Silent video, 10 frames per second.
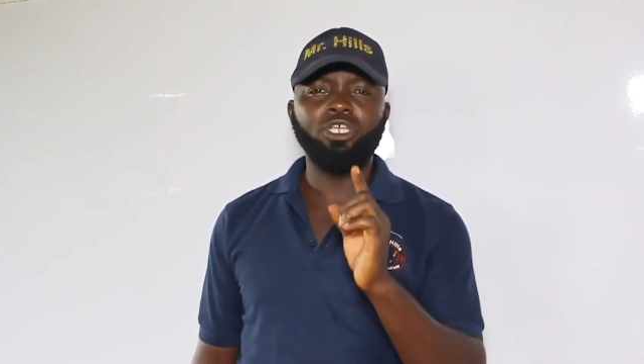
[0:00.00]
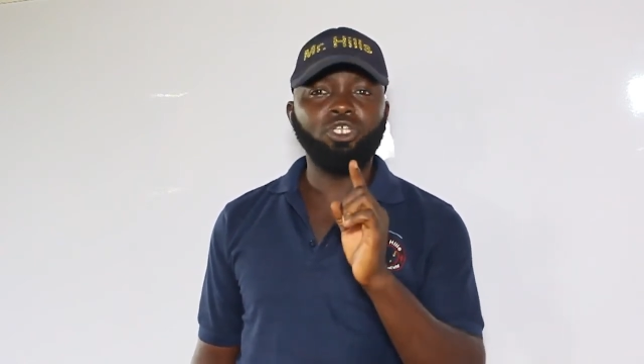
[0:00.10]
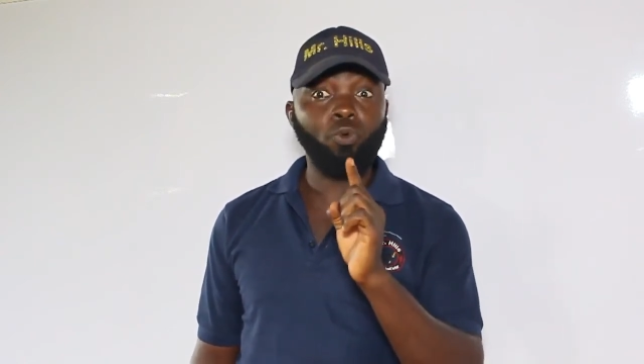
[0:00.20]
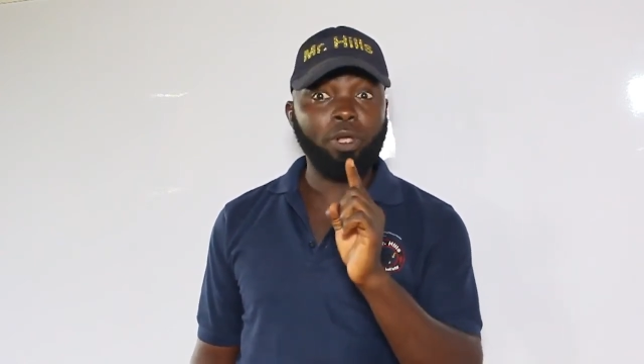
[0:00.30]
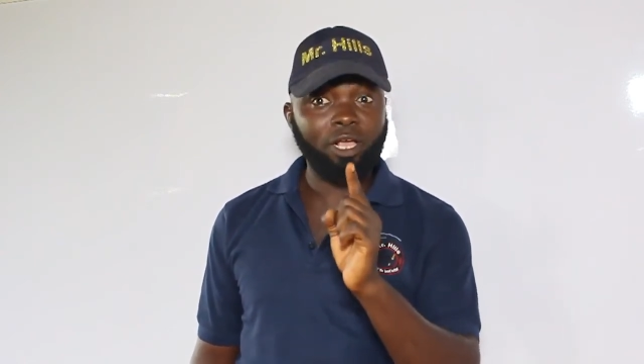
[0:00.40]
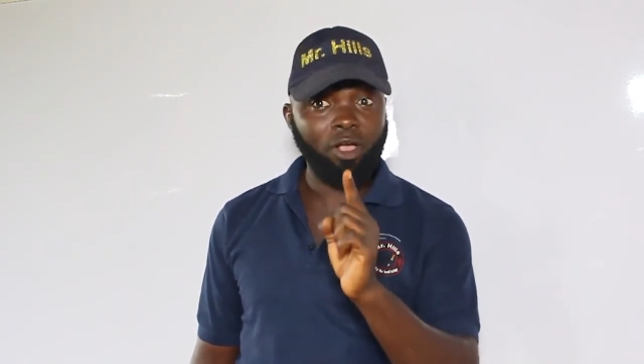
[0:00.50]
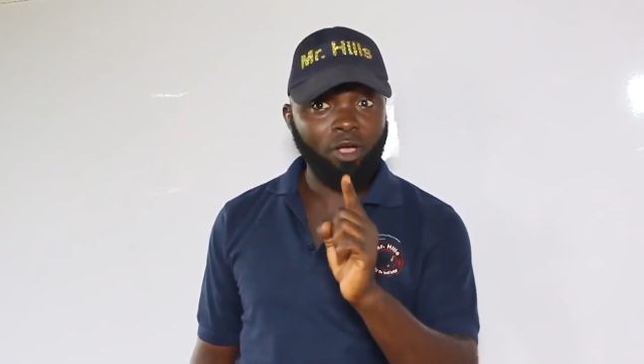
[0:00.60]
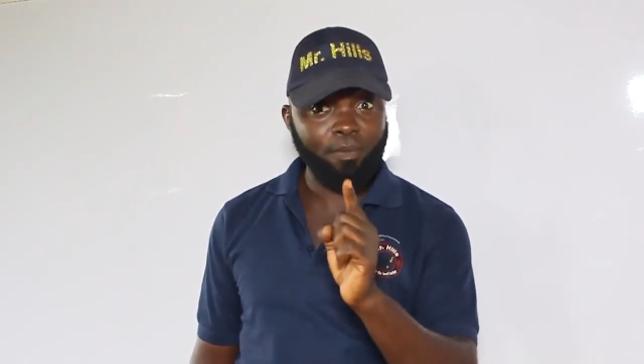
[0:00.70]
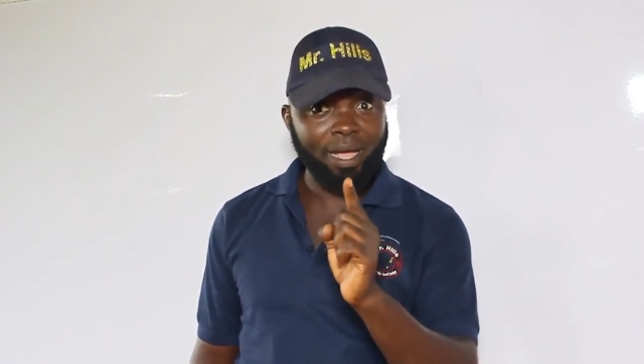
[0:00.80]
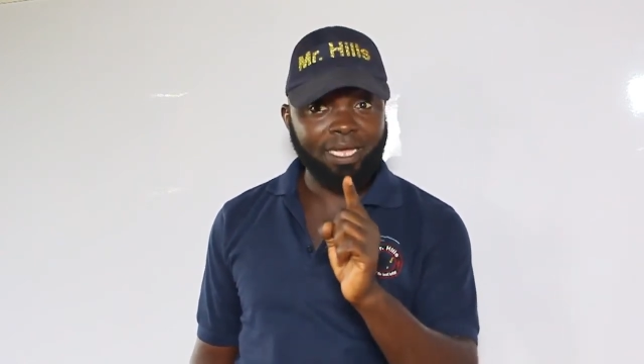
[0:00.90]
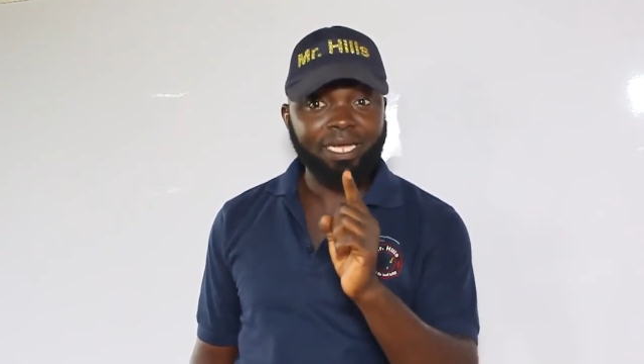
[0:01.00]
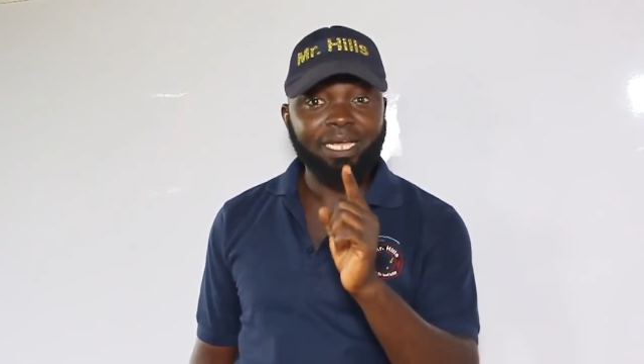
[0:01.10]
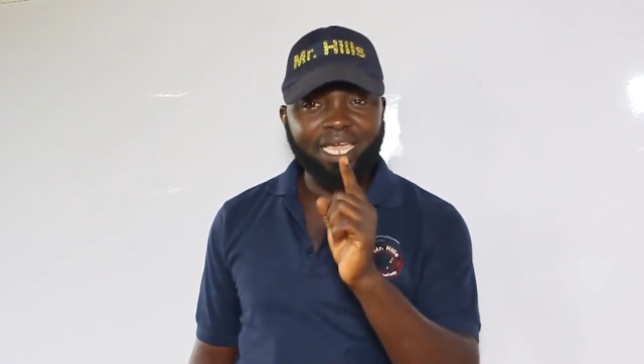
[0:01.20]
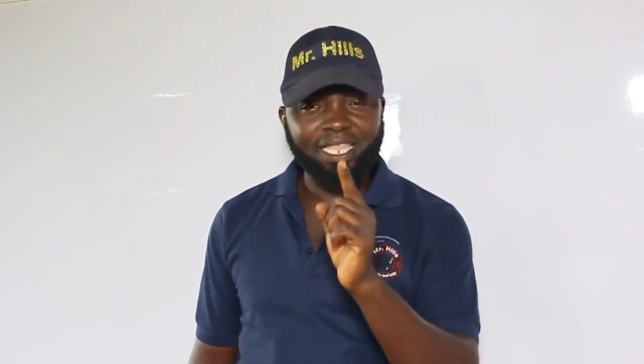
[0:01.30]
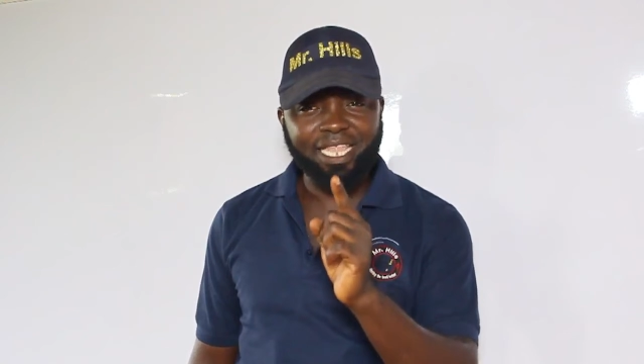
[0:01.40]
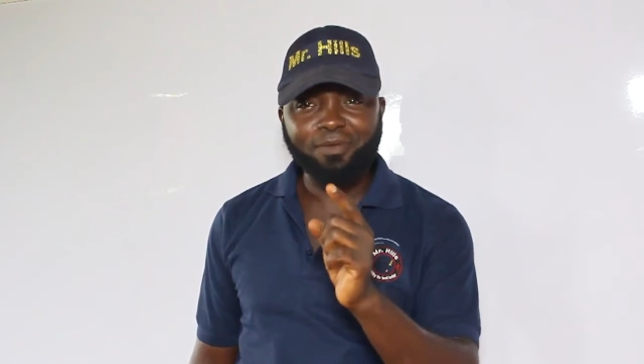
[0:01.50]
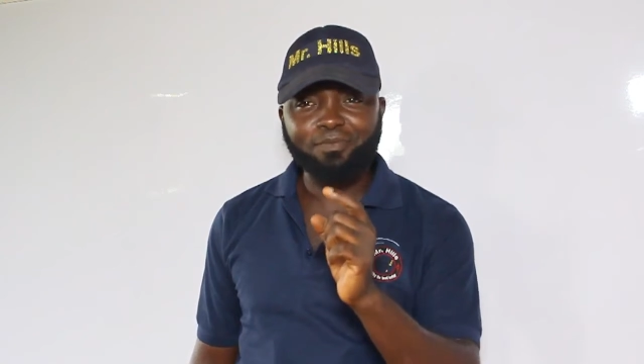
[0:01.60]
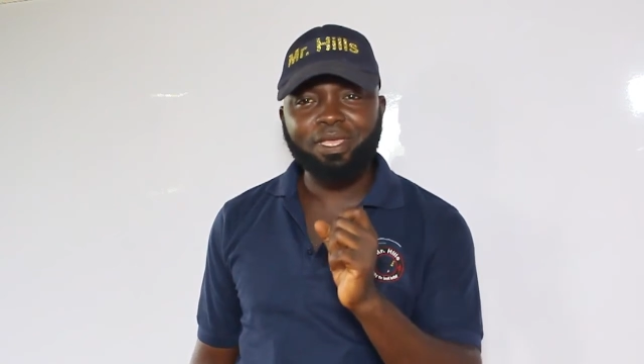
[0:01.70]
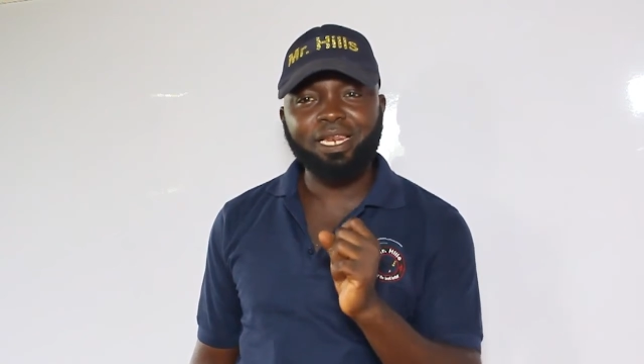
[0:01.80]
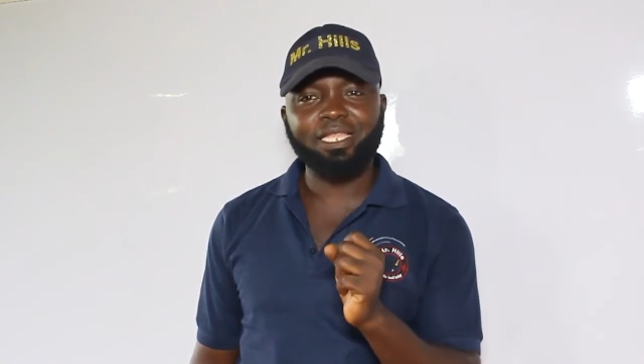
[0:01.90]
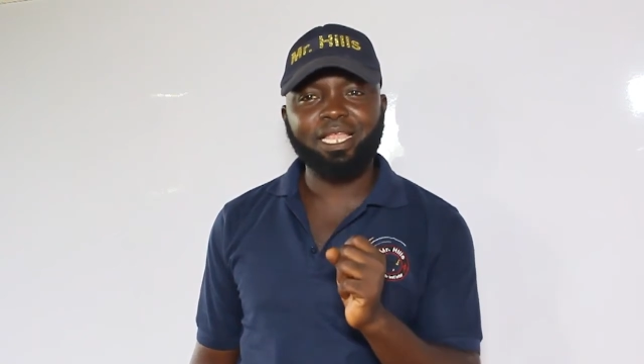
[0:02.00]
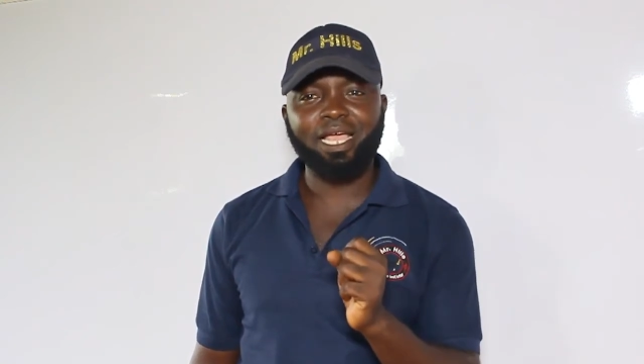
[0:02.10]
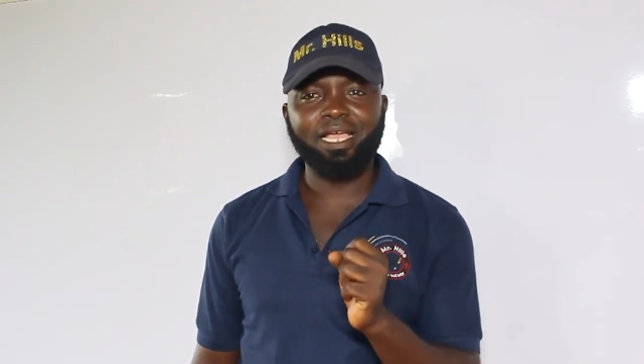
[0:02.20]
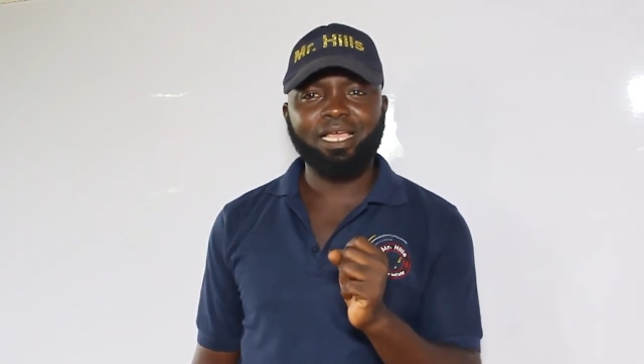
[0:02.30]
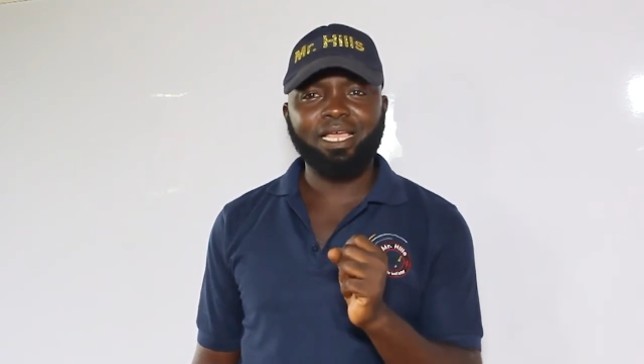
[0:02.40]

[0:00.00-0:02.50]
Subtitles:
you will come back and thank me later.